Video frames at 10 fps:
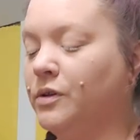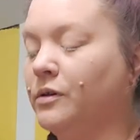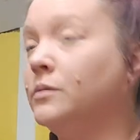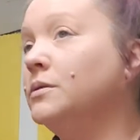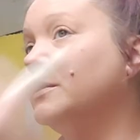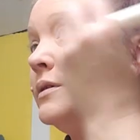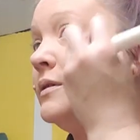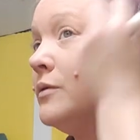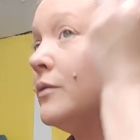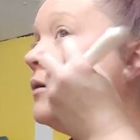we'll just
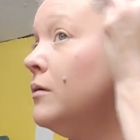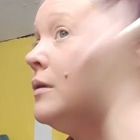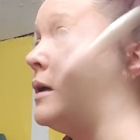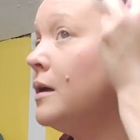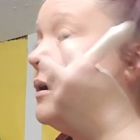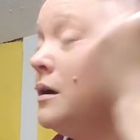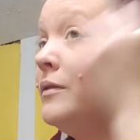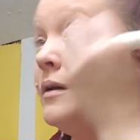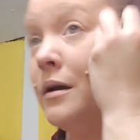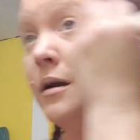throw that
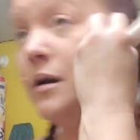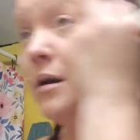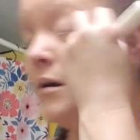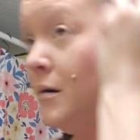on there.